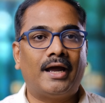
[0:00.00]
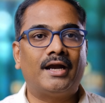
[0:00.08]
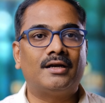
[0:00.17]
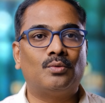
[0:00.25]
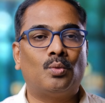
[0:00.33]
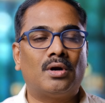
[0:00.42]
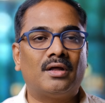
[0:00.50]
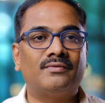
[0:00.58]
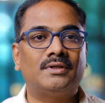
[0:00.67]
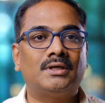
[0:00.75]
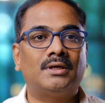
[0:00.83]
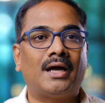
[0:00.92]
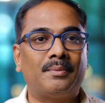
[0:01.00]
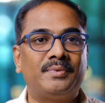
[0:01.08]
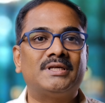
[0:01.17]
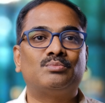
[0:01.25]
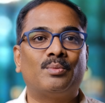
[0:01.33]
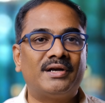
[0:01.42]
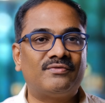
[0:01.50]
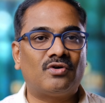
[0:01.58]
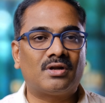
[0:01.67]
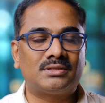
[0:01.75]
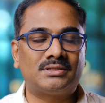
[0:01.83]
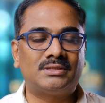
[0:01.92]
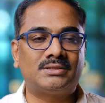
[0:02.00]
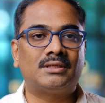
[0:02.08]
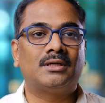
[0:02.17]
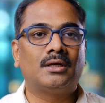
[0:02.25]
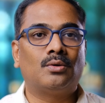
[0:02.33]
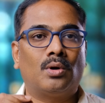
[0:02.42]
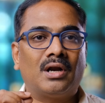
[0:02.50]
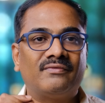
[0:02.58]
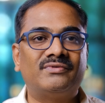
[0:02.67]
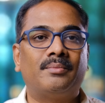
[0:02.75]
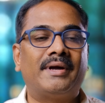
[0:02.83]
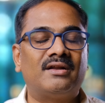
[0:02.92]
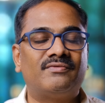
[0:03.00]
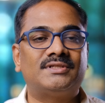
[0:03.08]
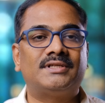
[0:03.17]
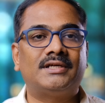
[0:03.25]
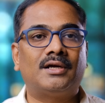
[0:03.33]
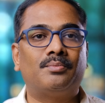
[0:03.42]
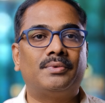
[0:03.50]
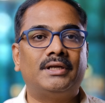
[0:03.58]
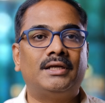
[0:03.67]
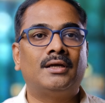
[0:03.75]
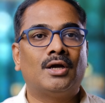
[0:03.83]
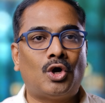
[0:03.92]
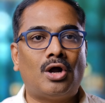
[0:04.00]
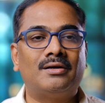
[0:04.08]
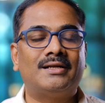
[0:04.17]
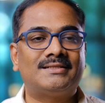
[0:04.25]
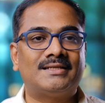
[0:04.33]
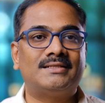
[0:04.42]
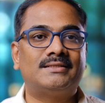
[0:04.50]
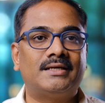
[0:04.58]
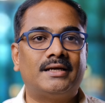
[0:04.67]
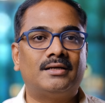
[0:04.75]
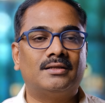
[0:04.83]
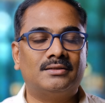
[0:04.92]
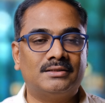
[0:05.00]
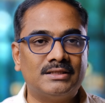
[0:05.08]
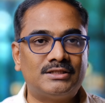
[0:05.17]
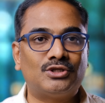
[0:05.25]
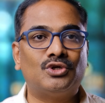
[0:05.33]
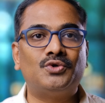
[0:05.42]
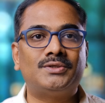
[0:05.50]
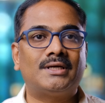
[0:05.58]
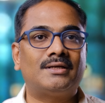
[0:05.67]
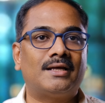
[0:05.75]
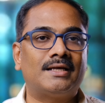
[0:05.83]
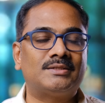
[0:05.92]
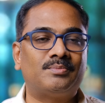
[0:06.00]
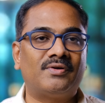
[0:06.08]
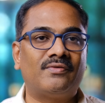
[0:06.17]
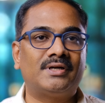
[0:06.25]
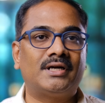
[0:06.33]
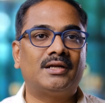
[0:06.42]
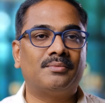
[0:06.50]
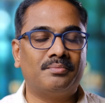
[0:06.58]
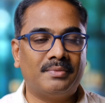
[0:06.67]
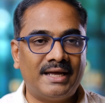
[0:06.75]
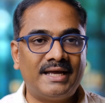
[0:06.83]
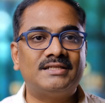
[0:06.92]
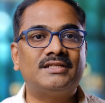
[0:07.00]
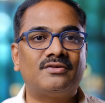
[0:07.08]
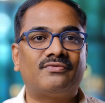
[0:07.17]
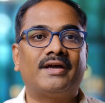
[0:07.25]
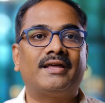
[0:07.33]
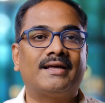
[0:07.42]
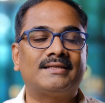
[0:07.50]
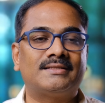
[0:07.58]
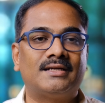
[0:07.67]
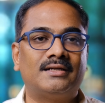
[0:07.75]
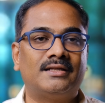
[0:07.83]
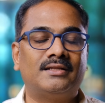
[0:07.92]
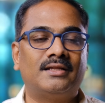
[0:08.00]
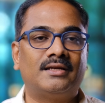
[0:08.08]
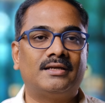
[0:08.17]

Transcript: And one of the happiest moments for us is one of the manufacturing company called us and said this solution has prevented a major fire accident in their